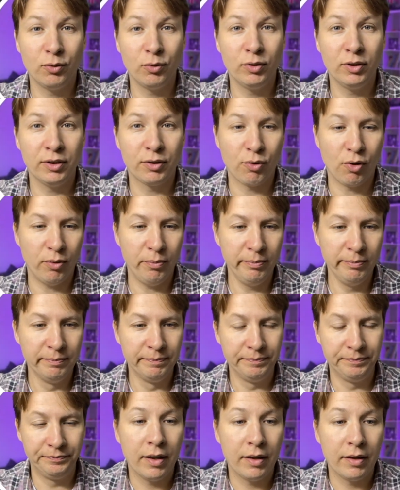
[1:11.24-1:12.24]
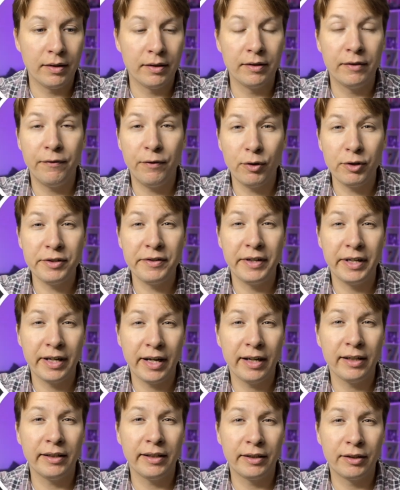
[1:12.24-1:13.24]
Google Chrome. The first thing
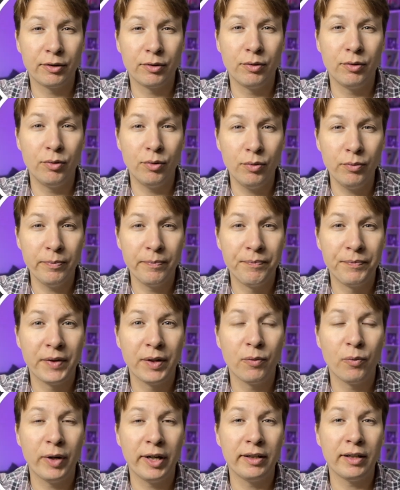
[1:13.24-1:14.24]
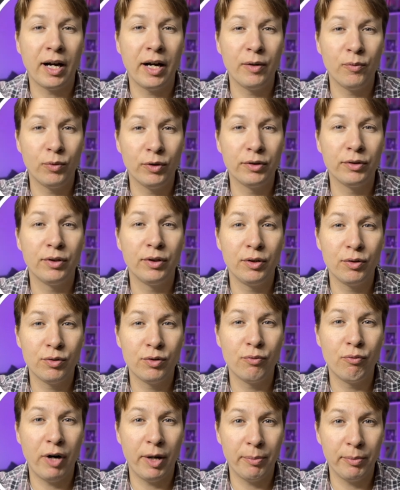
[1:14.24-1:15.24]
I like to do when I want to
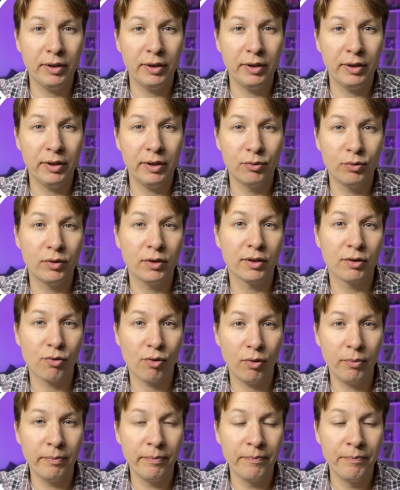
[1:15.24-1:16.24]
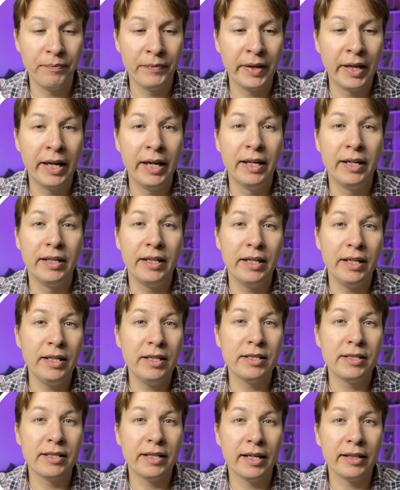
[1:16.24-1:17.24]
use REPL in Google Chrome
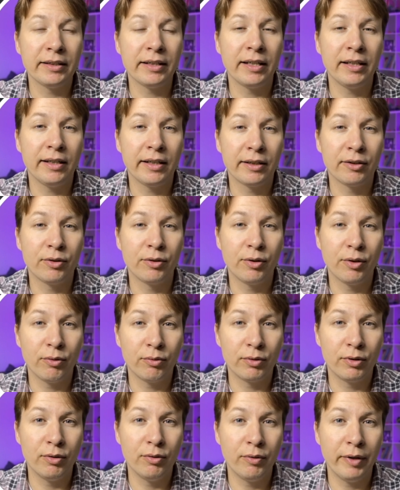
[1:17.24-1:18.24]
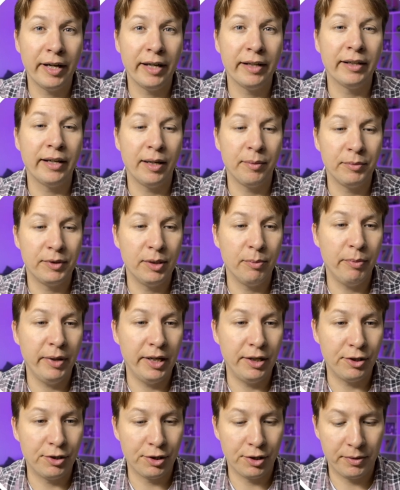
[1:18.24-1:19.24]
is that I like to go to an empty
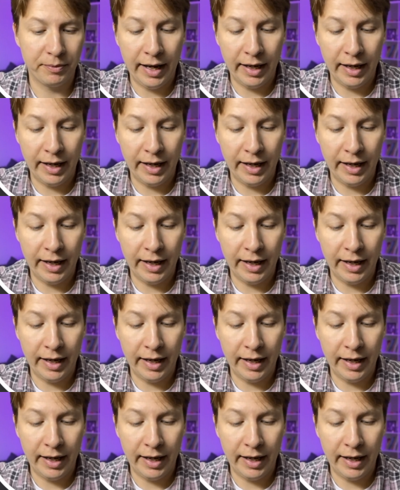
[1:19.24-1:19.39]
page.